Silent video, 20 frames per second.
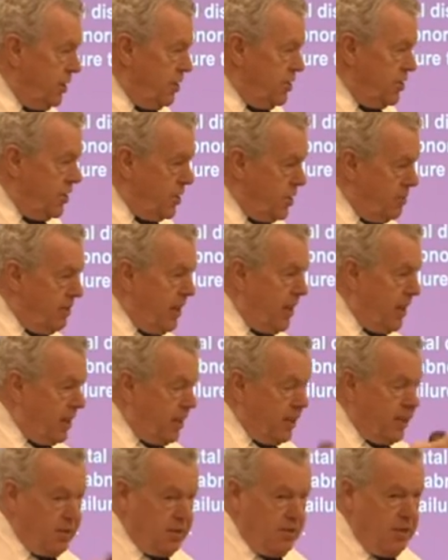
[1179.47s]
So the
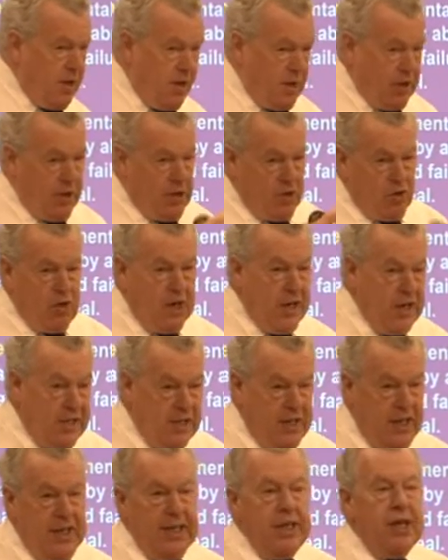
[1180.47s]
manic is going
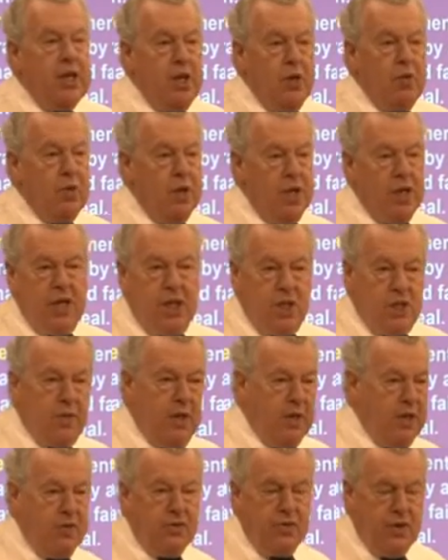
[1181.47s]
crazy, working
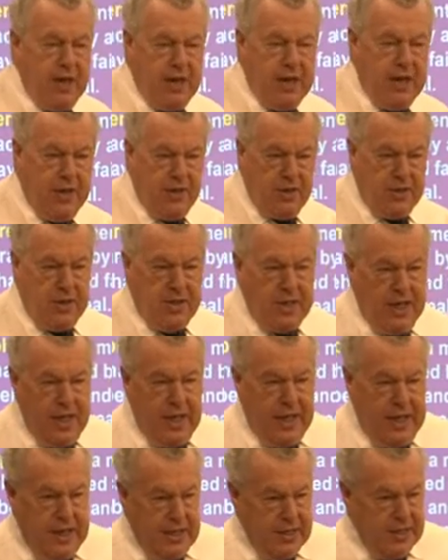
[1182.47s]
23 hours a
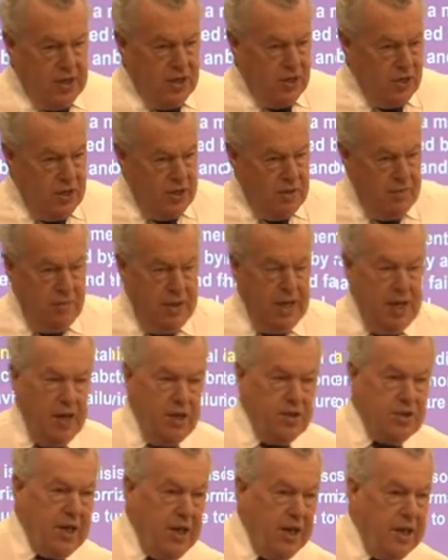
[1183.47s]
day, etc., and being
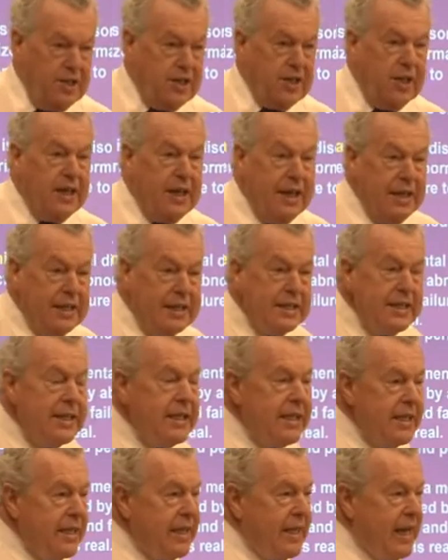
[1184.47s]
as high as a kite,
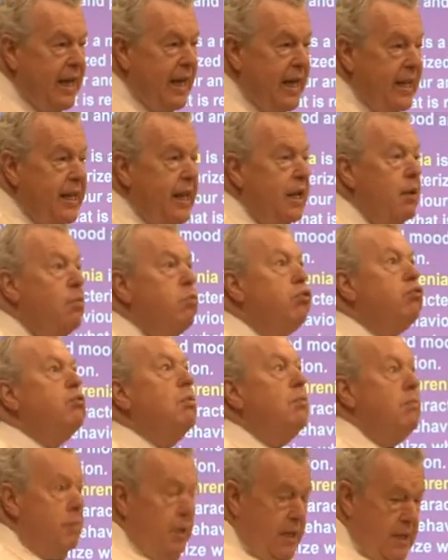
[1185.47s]
and then
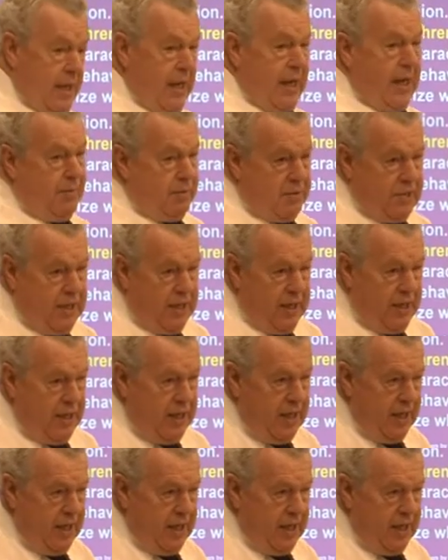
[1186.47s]
boom, collapsing